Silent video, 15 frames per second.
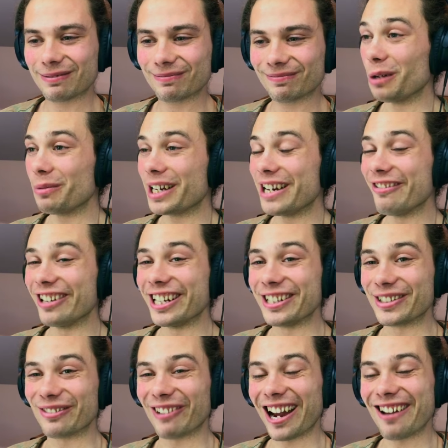Well, here it
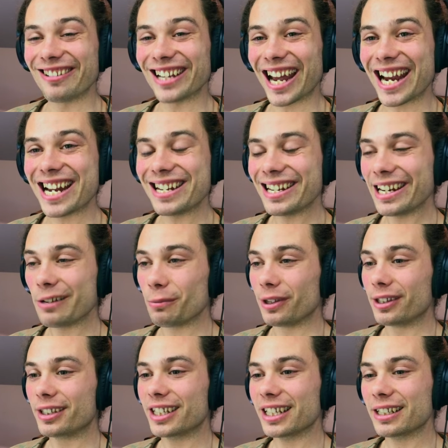is, round 80
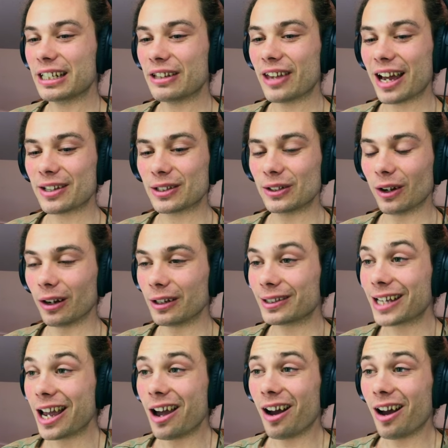with $60,000.